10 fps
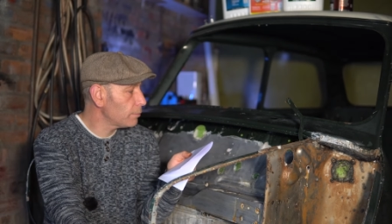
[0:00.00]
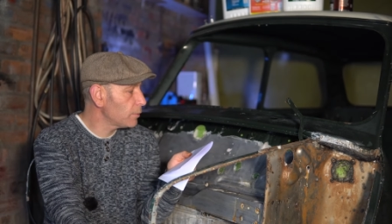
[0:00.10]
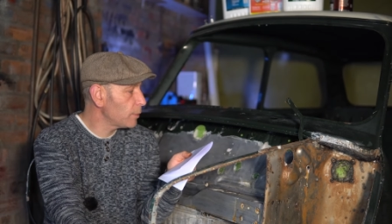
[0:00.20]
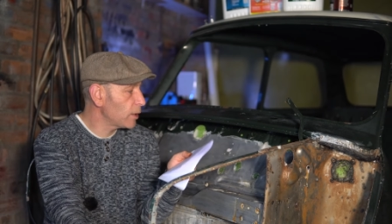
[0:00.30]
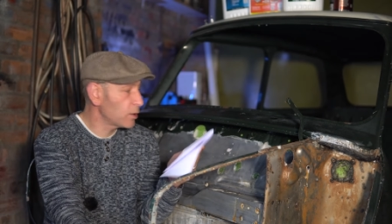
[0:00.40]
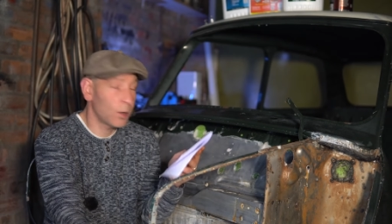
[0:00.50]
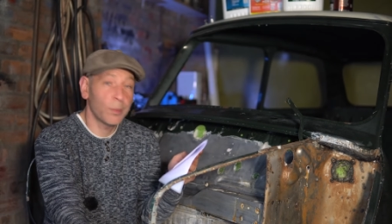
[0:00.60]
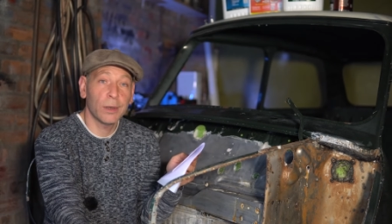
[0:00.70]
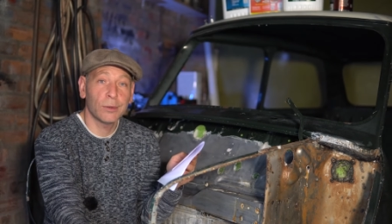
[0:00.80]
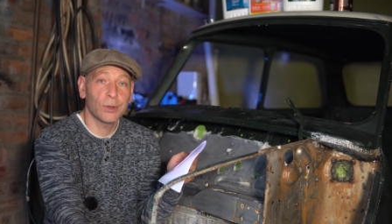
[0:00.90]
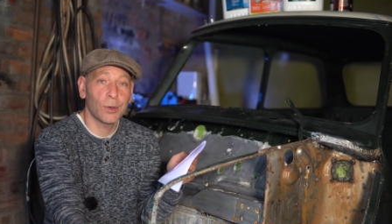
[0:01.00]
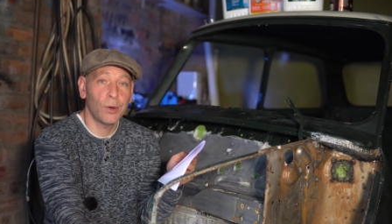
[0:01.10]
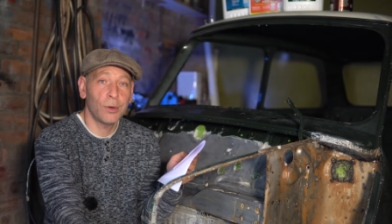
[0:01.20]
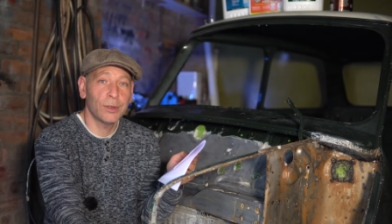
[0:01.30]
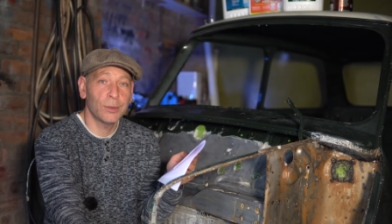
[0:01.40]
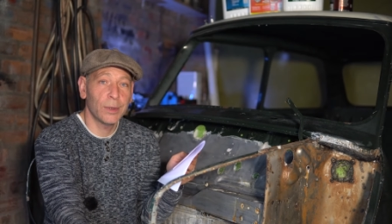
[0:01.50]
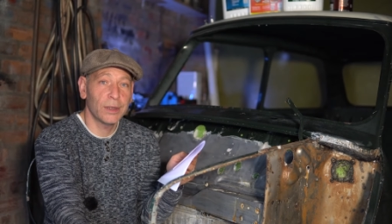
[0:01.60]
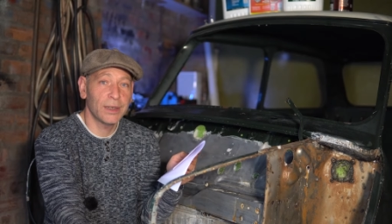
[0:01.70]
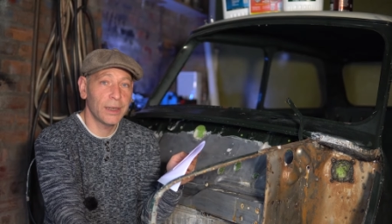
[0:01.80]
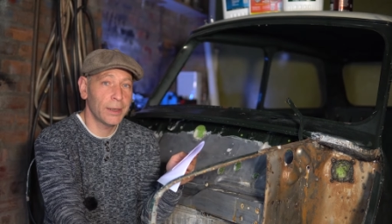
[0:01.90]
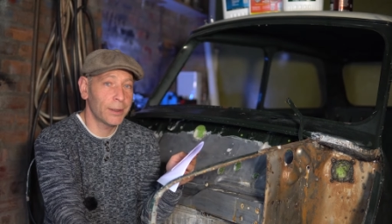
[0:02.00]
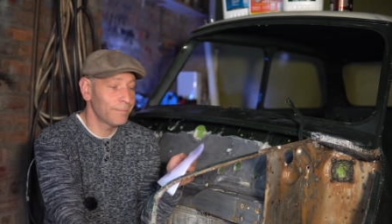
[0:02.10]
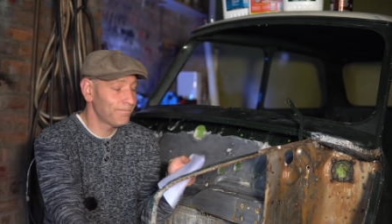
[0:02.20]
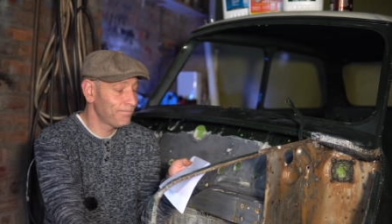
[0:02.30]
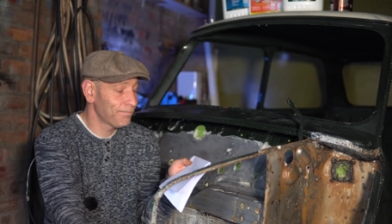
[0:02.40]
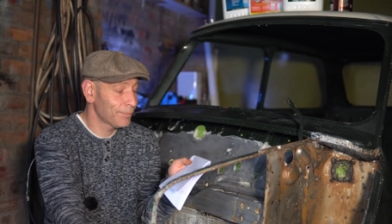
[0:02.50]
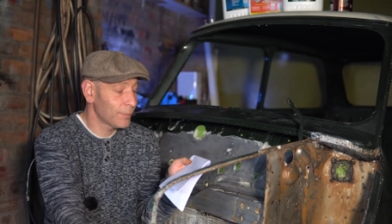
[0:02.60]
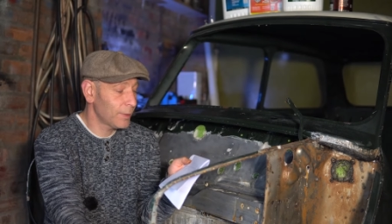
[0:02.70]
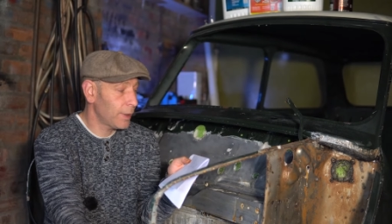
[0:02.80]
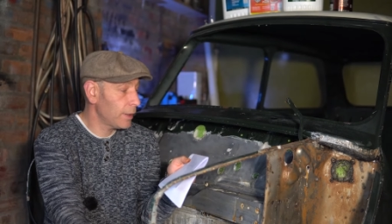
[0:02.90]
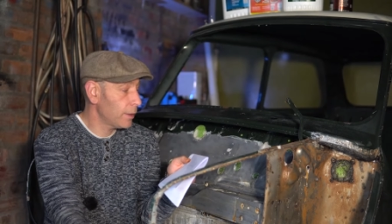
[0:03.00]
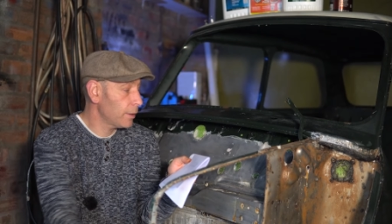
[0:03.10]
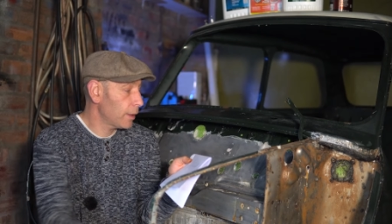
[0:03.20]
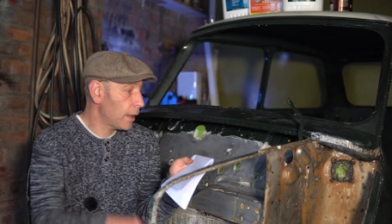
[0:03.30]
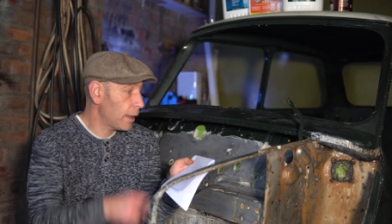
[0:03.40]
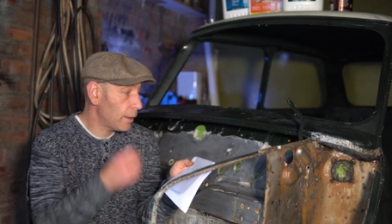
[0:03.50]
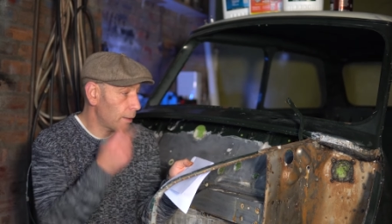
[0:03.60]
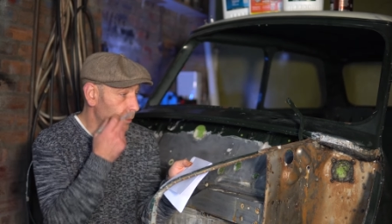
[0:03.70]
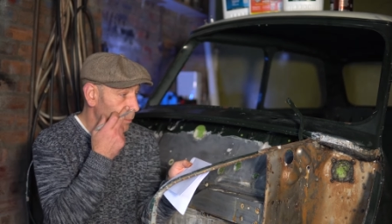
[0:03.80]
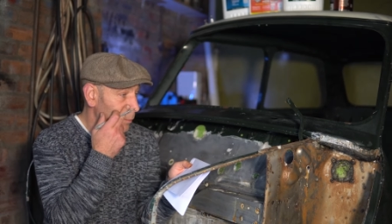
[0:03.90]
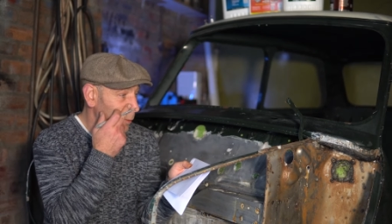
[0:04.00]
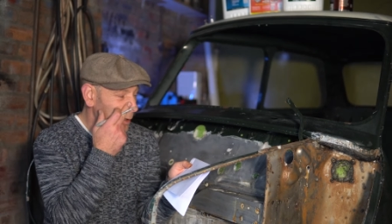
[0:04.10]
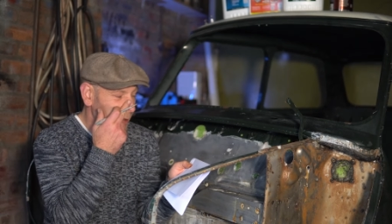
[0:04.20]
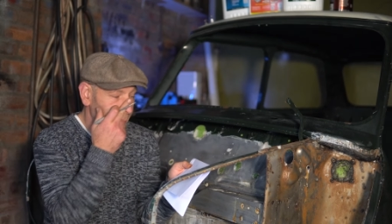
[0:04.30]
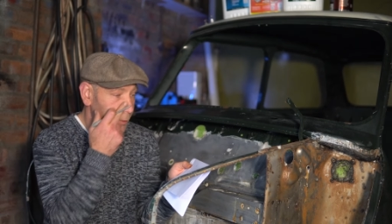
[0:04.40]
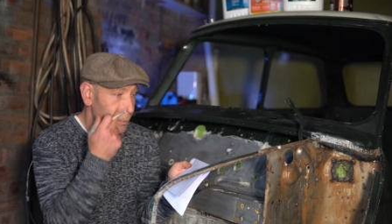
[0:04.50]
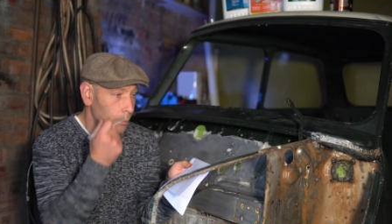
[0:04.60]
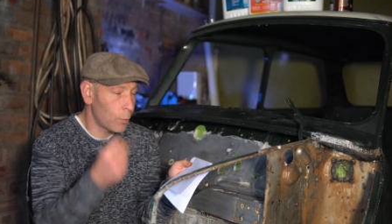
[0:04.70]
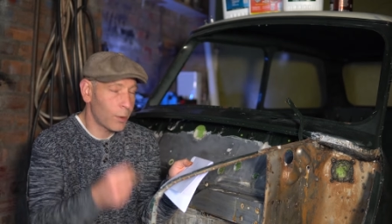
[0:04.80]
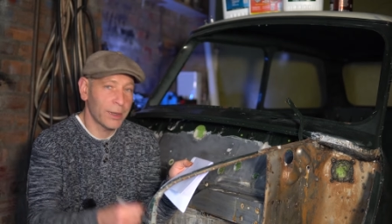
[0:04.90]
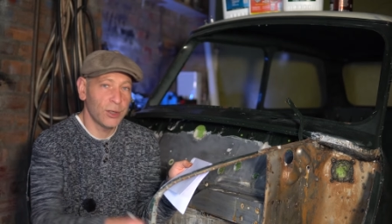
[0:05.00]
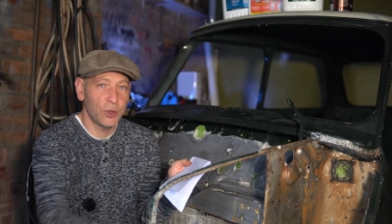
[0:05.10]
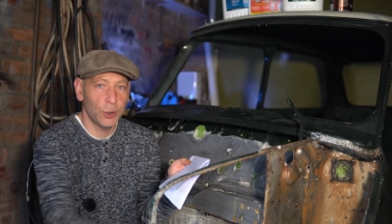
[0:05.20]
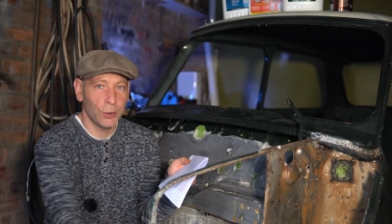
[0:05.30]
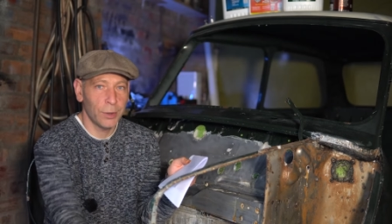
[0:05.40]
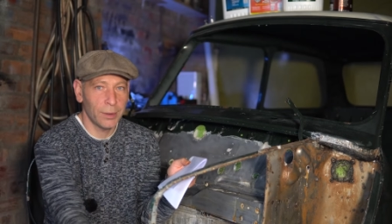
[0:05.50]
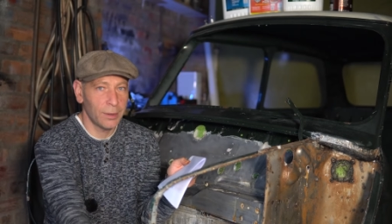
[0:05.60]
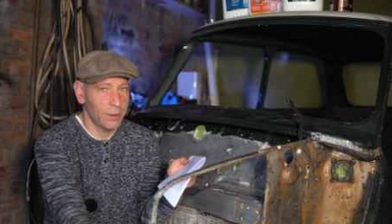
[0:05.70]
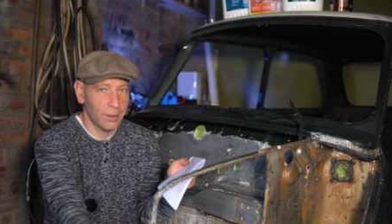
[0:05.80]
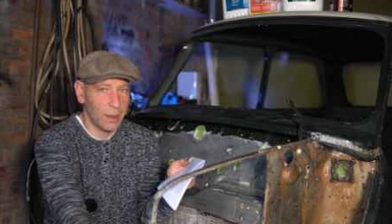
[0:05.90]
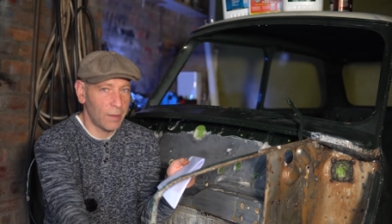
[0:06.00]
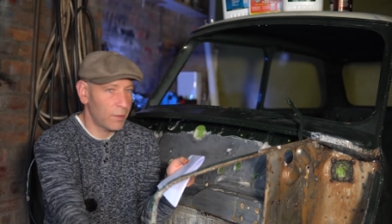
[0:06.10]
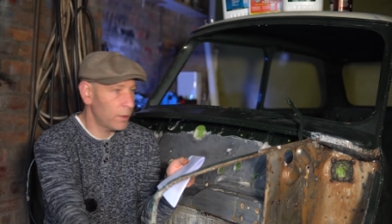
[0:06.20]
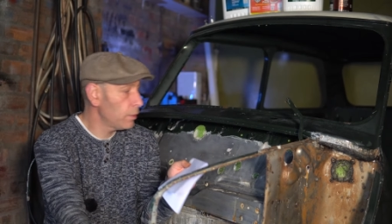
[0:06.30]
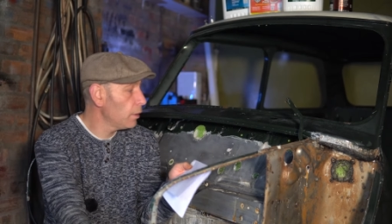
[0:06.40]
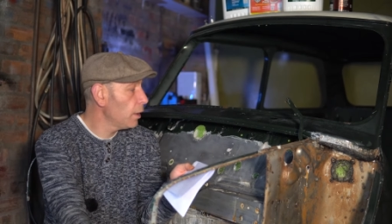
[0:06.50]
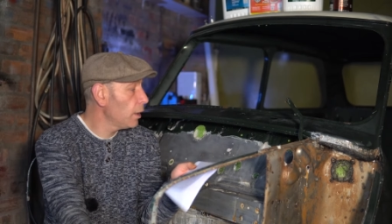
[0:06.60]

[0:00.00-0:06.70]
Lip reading: especially up here in Scotland with the sea air, right? Moisture, morning dew and everything.